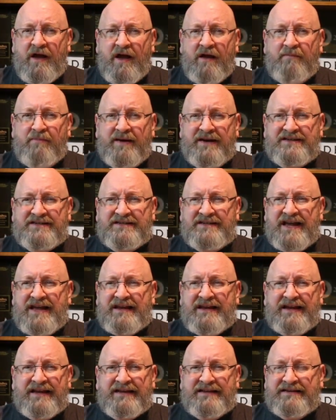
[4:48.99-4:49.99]
but it's not
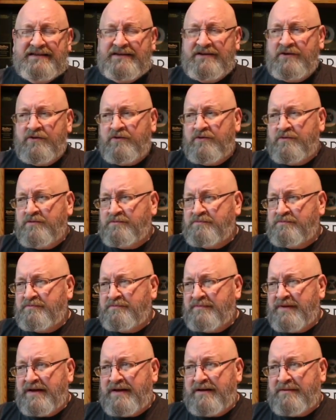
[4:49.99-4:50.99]
like, you know,
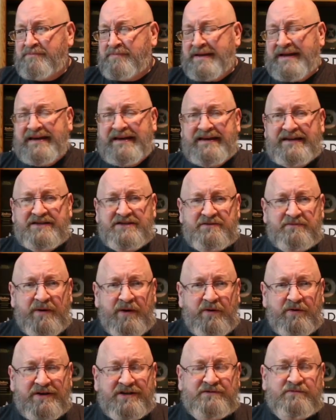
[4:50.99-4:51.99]
a peaty
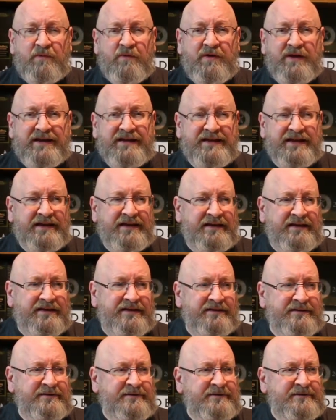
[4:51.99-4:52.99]
smoke. It's more like
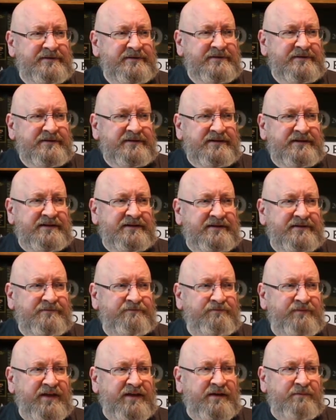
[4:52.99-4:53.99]
a
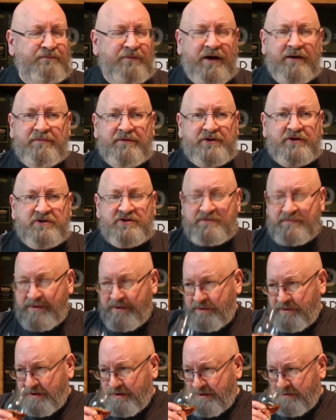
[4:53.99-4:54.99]
barbecue
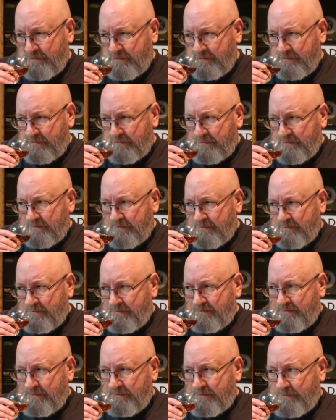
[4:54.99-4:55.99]
smoke.
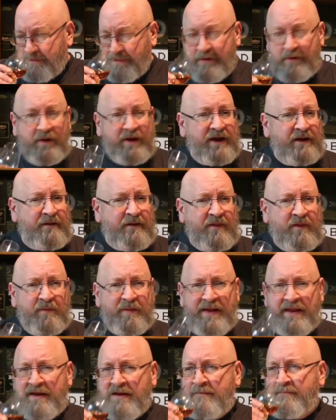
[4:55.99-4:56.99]
All right, on the
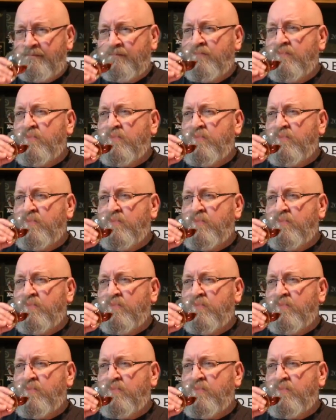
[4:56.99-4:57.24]
palate.